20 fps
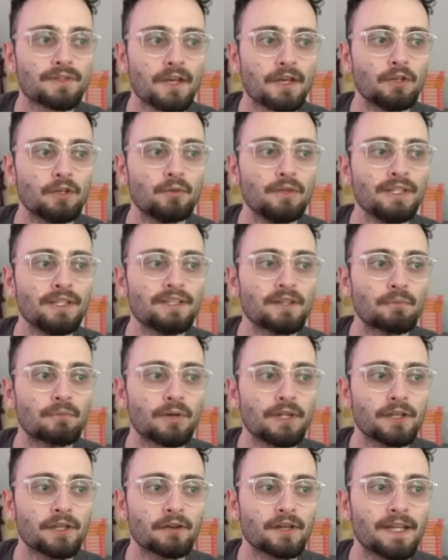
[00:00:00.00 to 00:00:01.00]
You need to
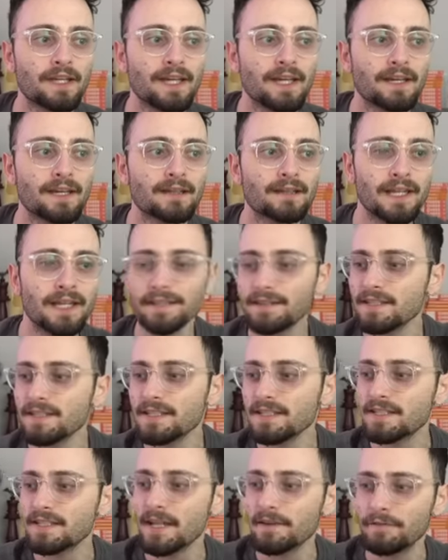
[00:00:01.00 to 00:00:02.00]
bring your king. Like, this
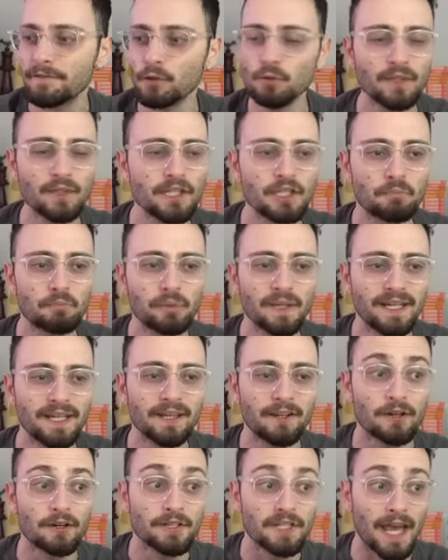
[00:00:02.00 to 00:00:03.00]
is stuff you teach
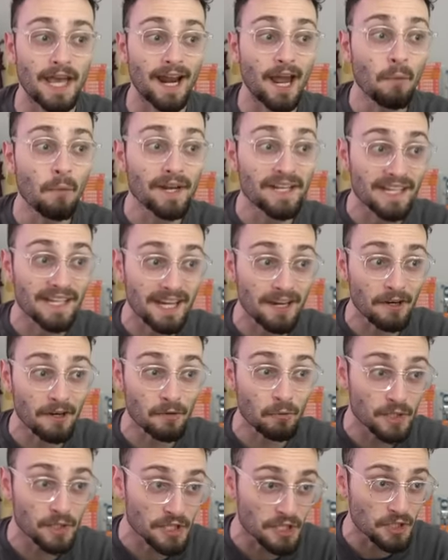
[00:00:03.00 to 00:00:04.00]
beginners, and I went
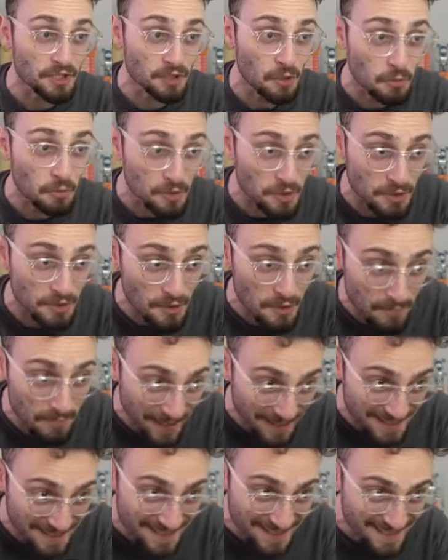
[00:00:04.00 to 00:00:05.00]
here, which is so
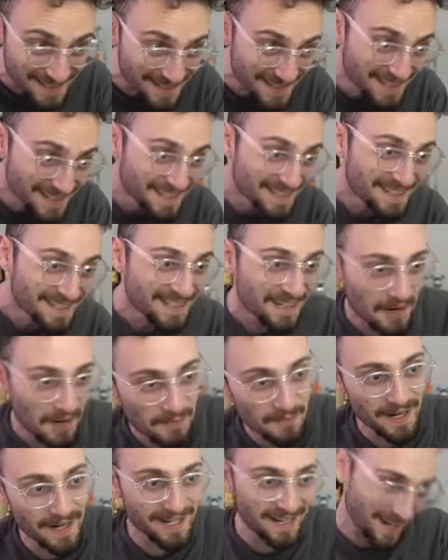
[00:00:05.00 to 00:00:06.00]
stupid. Oh
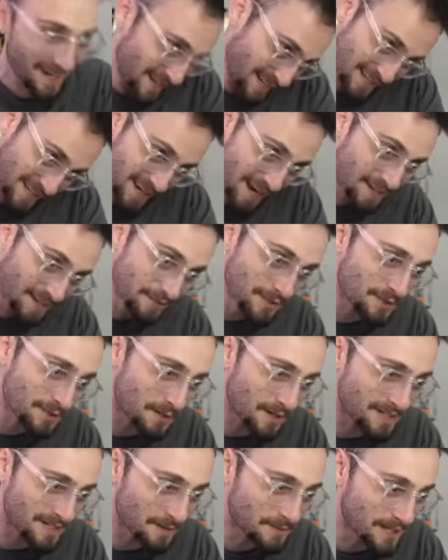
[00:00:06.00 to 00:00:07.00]
my god, I cannot even
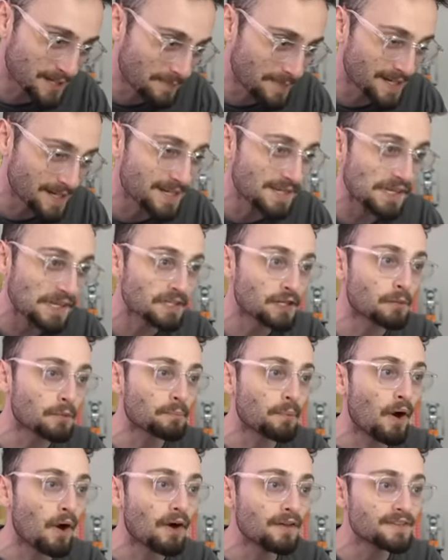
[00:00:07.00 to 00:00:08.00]
stress how dumb that is. Your
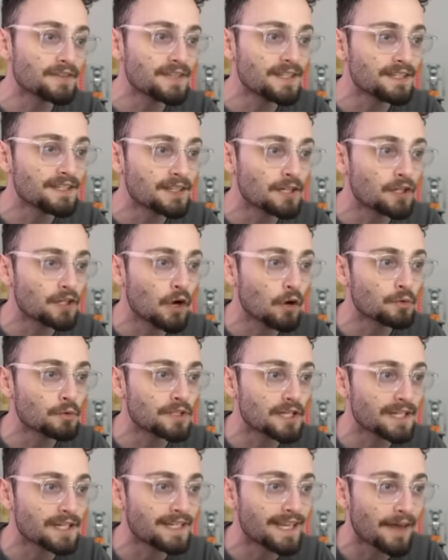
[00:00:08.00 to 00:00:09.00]
pawns need to go
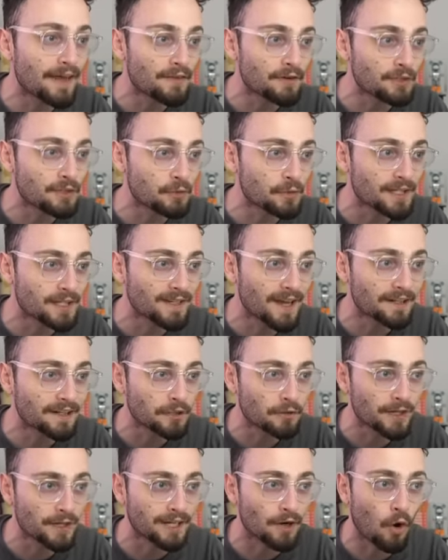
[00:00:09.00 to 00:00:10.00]
together. You cannot
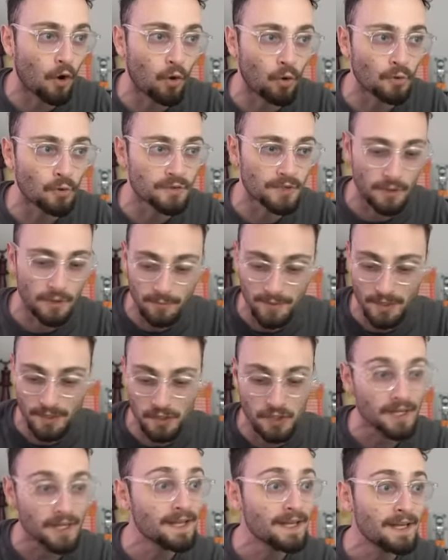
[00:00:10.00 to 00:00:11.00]
create holes in your
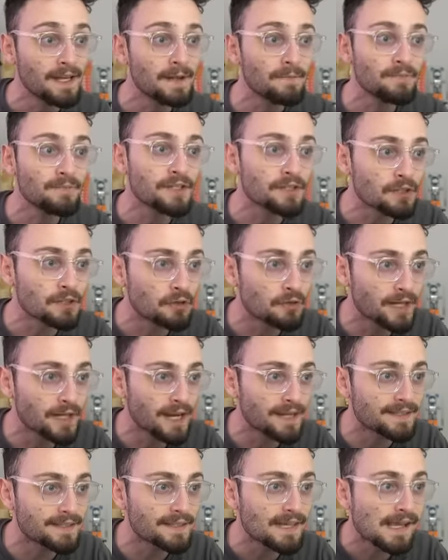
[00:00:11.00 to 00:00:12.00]
position. This
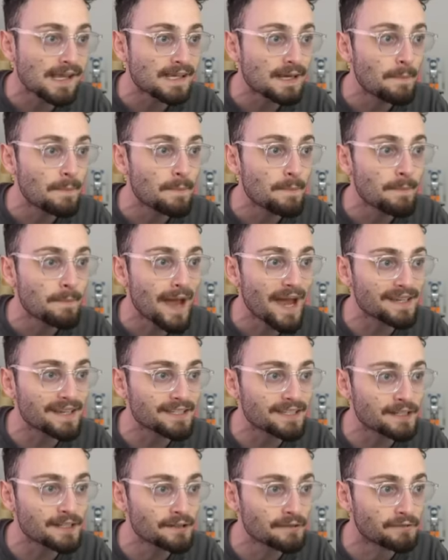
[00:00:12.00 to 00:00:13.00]
creates
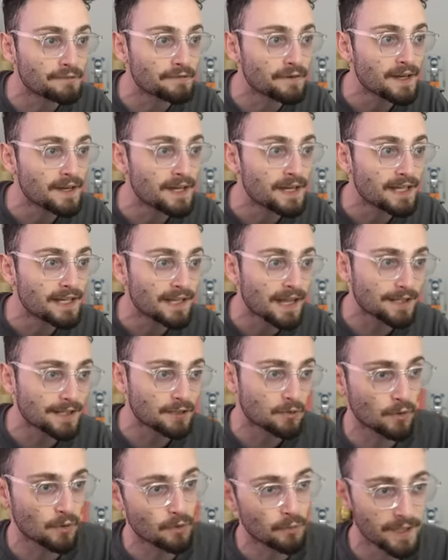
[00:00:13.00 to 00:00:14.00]
massive light
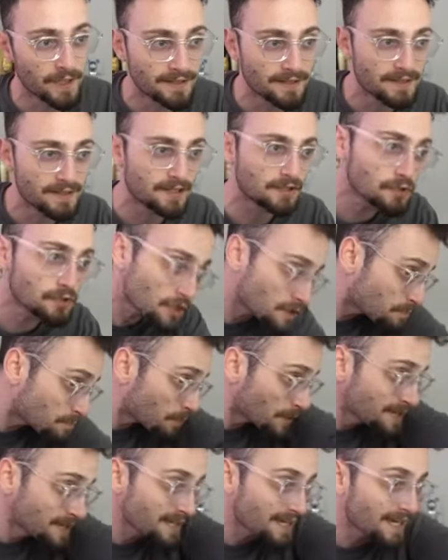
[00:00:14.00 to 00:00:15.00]
squared weaknesses. Just
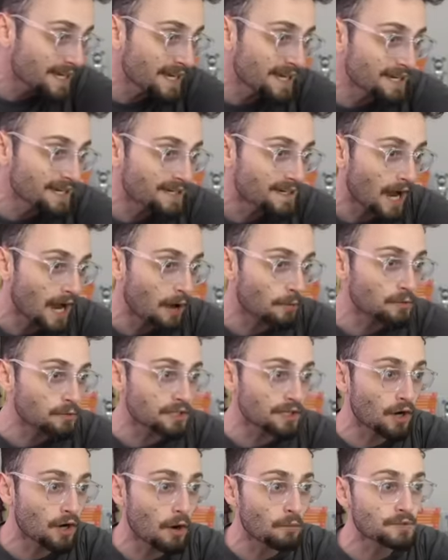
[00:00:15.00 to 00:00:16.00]
bring the king. I
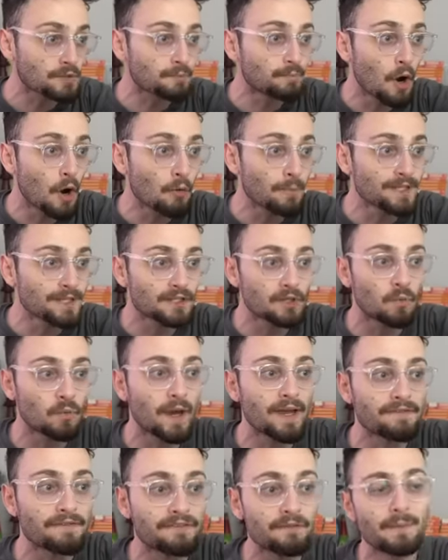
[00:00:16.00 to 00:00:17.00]
was moments
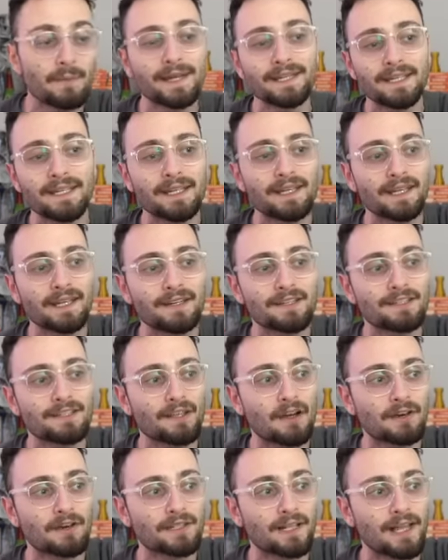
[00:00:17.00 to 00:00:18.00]
away from my king getting
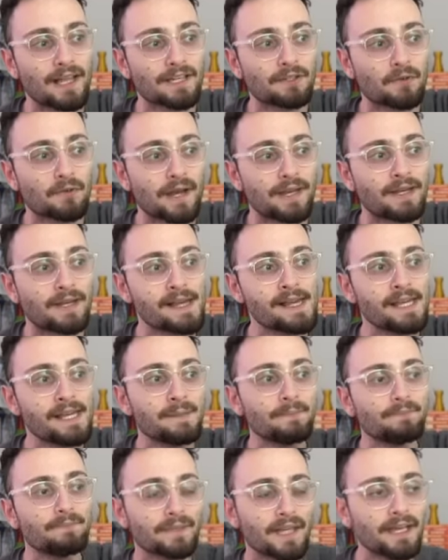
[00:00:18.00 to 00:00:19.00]
stuck on the last rank,
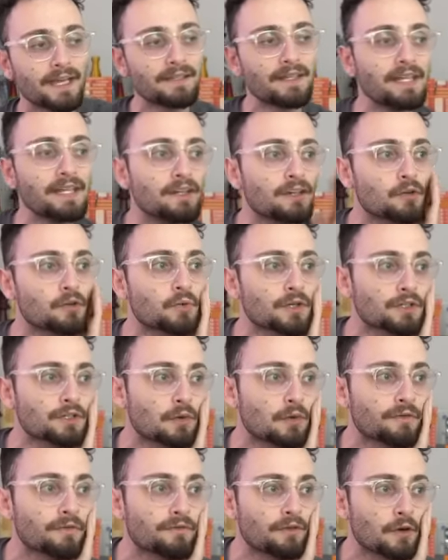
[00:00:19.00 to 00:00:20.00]
and here we're
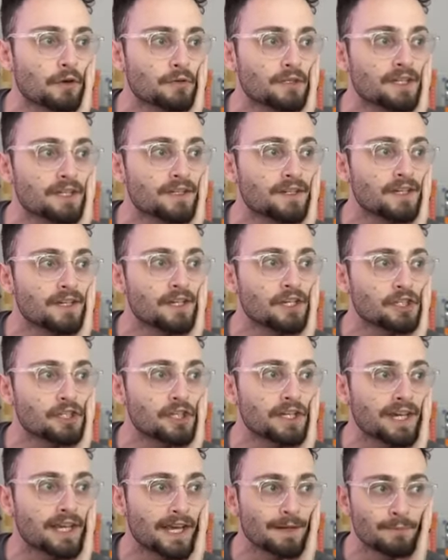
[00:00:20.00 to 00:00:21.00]
sort of frozen.
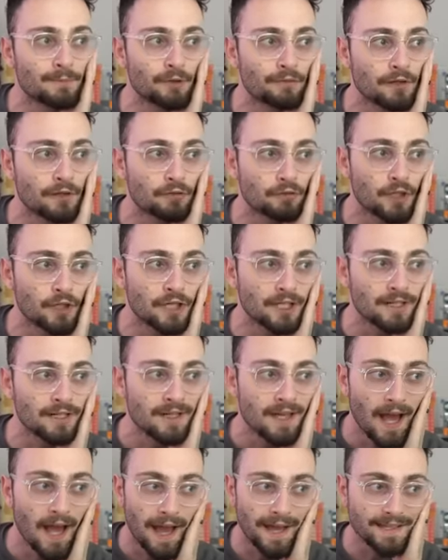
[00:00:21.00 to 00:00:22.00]
She can't move her rook.
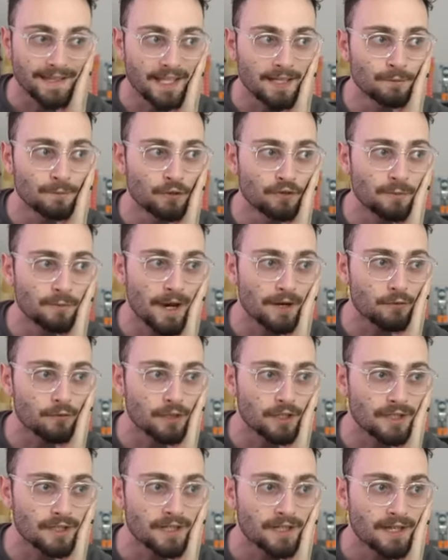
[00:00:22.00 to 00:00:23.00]
I can't move my
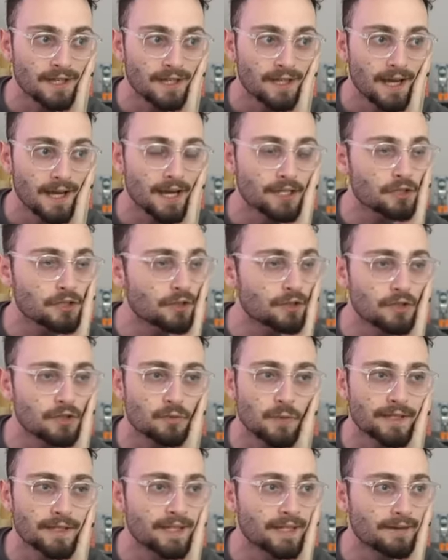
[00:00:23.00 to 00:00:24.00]
rook. I should have just
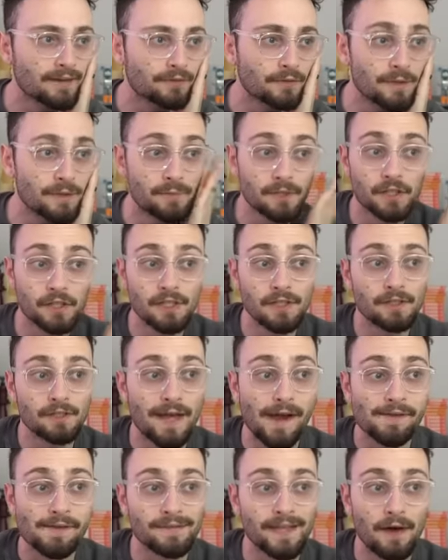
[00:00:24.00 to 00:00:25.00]
went king f3, but she
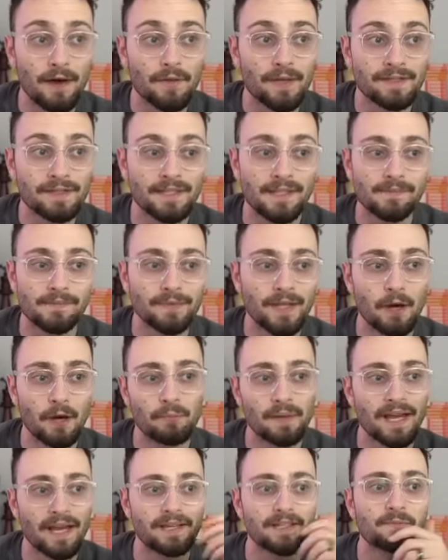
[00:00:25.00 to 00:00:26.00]
now that's it. Now
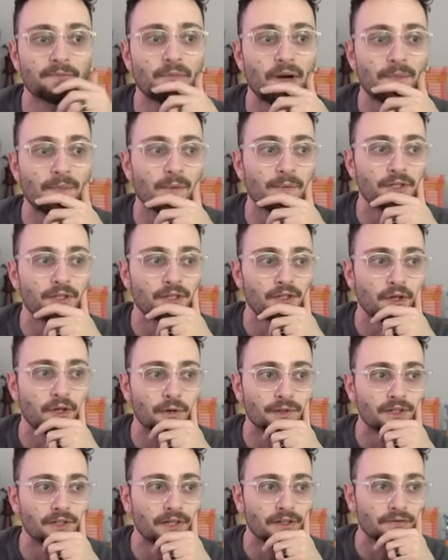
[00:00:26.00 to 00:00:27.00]
black is probably just
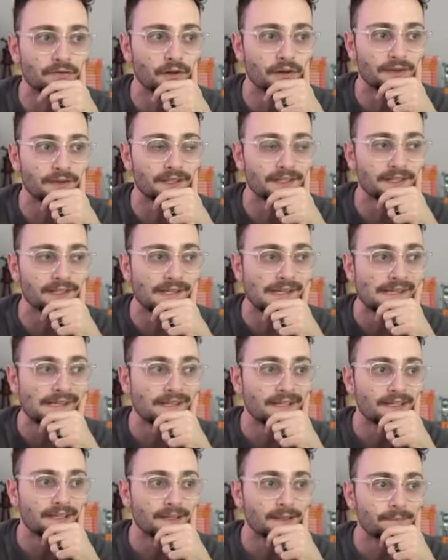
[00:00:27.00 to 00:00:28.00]
going to convert this,
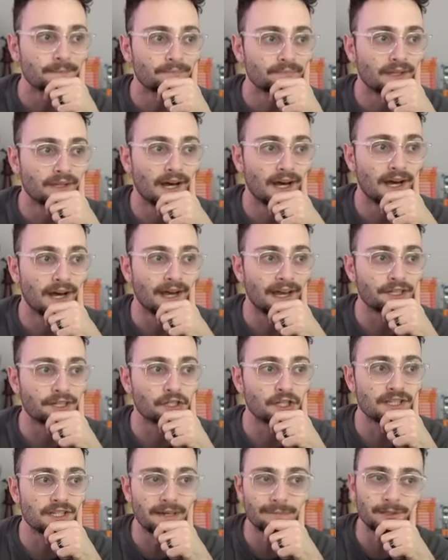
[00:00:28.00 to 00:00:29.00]
and
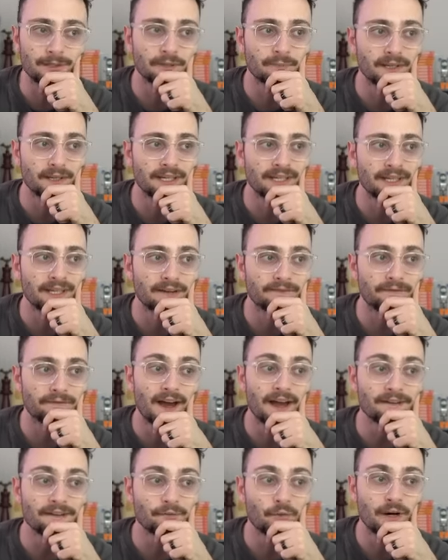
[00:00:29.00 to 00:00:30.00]
she's able to play king
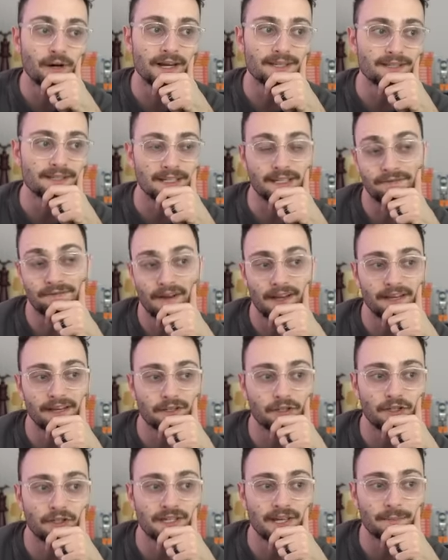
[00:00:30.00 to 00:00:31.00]
f5. Whereas if I
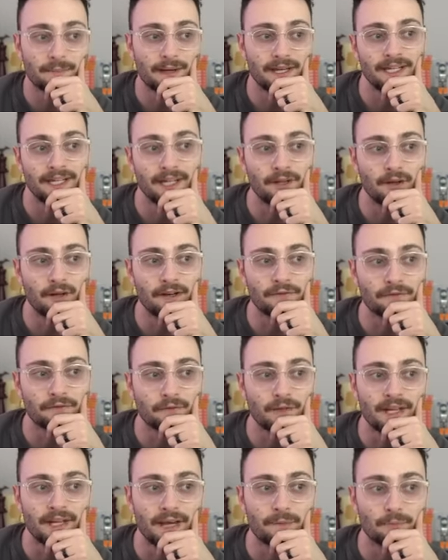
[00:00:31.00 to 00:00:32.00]
had just kept my king on
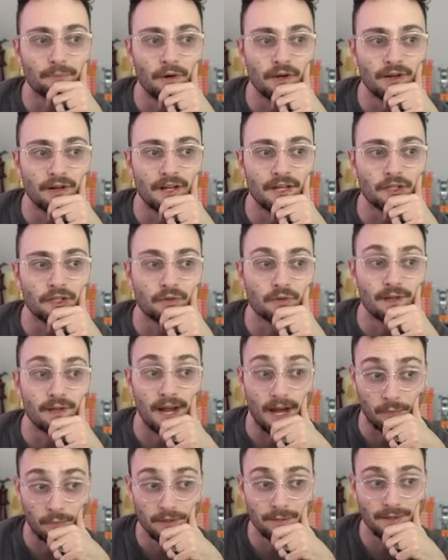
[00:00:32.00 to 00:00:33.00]
f3 and pawn on h3,
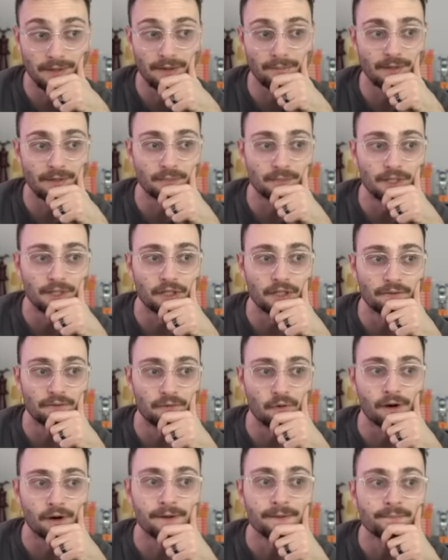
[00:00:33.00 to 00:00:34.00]
I would have been able to play
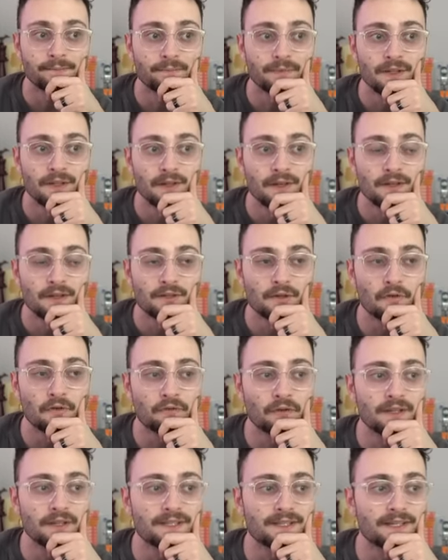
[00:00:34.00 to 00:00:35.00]
g4. So
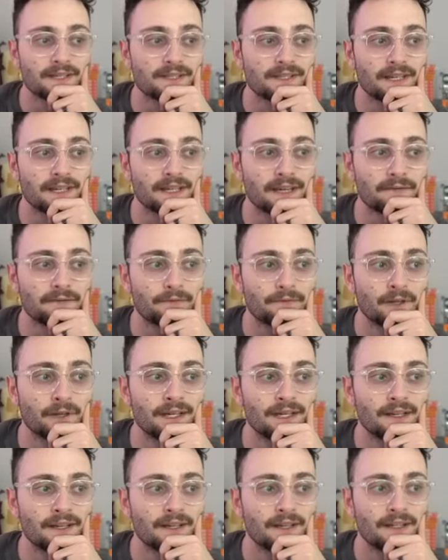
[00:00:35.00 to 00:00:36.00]
for instance, king
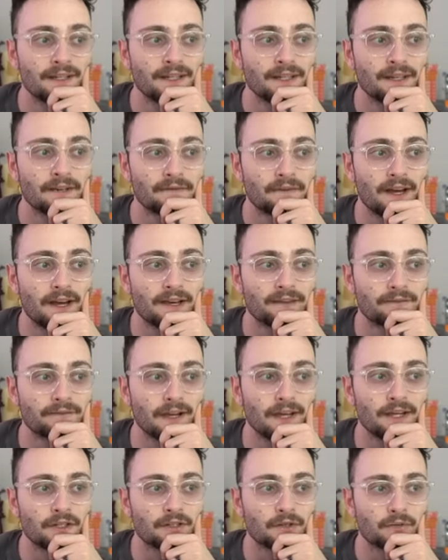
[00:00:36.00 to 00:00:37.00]
f3, king f5,
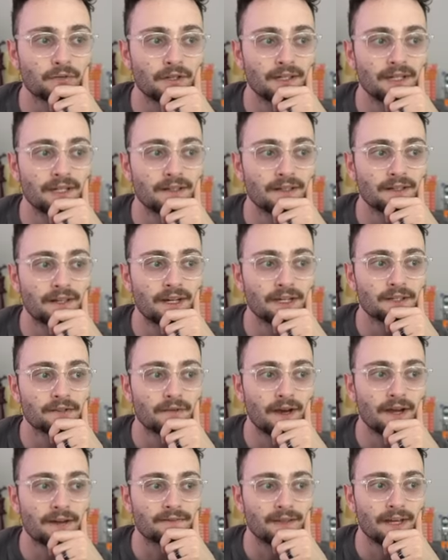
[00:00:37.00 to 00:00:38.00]
h3,
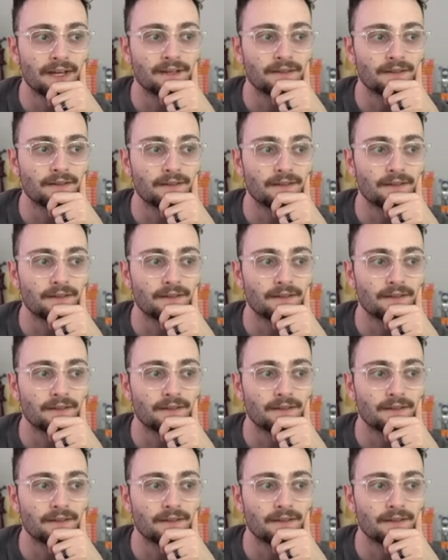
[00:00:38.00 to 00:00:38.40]
h5. Like